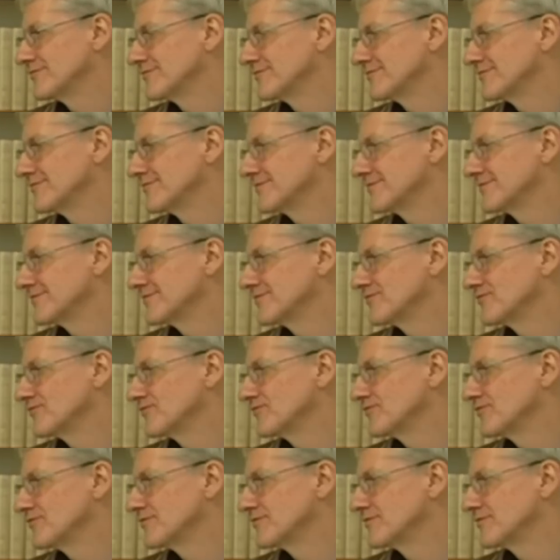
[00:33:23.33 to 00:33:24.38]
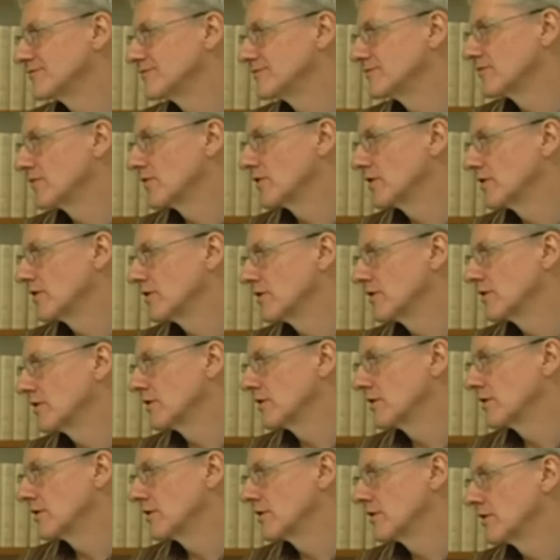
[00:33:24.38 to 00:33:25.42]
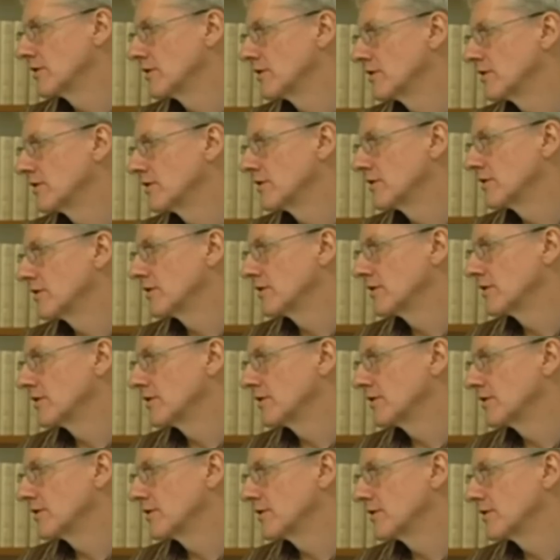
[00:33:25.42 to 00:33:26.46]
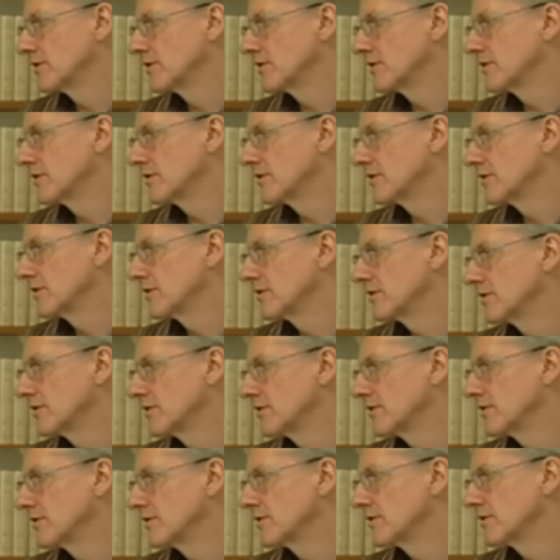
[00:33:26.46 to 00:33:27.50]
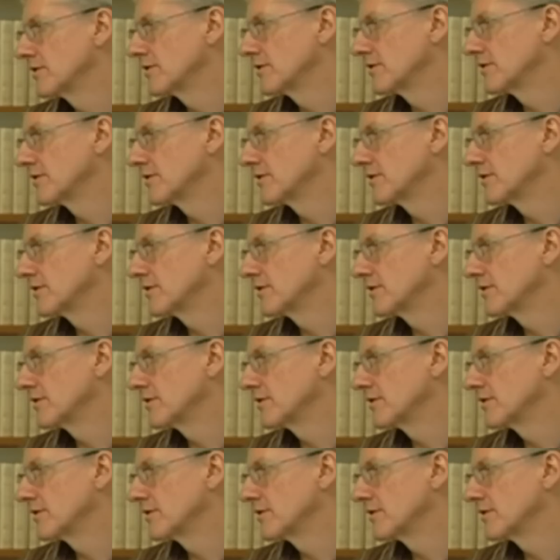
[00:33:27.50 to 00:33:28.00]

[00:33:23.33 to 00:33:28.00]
This person isn't speaking.